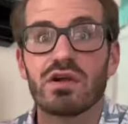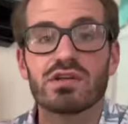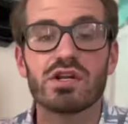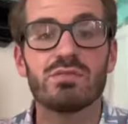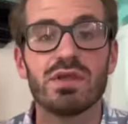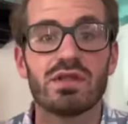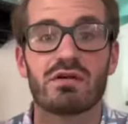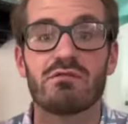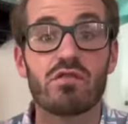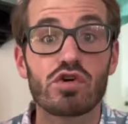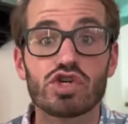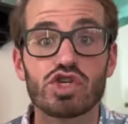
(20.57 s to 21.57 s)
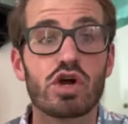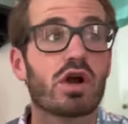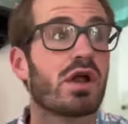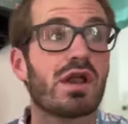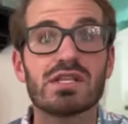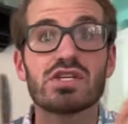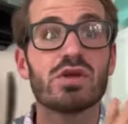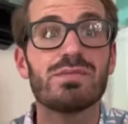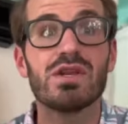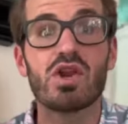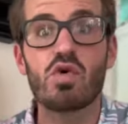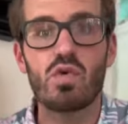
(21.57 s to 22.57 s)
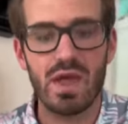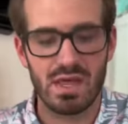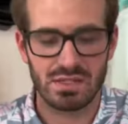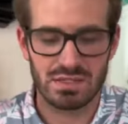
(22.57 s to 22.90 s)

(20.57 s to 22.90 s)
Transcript: going to be in there for sure, and it's going to be no waste.